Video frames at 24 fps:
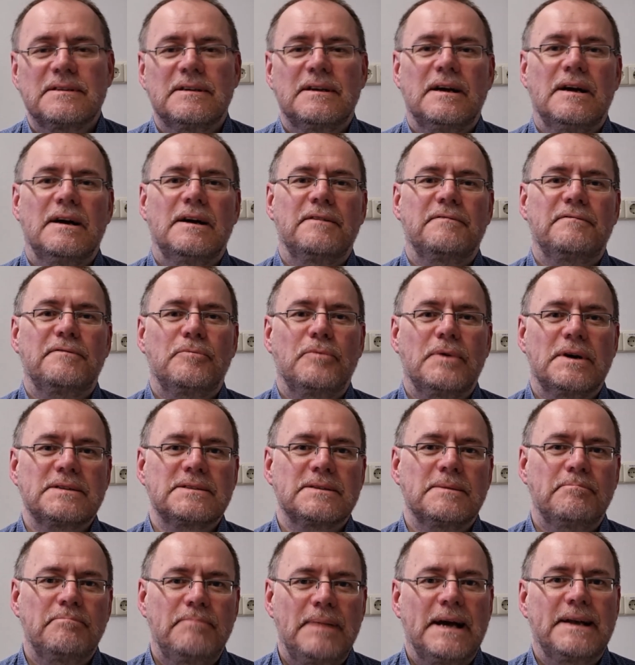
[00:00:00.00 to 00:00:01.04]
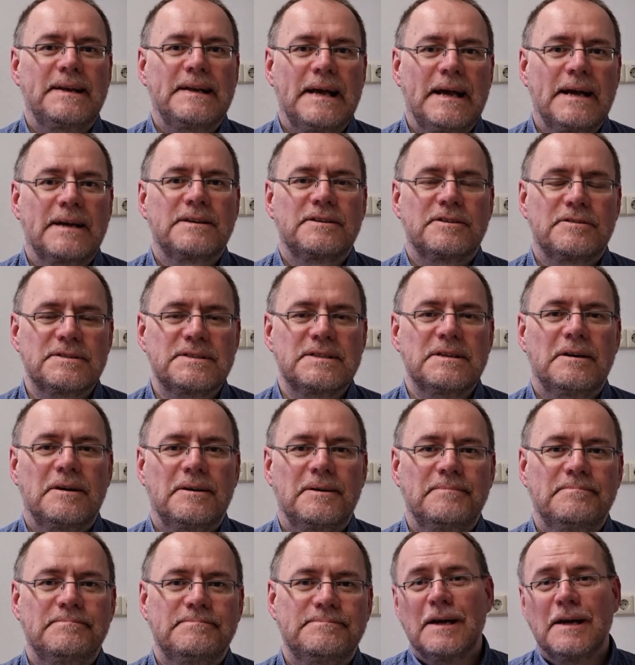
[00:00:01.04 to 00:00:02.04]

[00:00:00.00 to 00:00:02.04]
of where some bad actors are.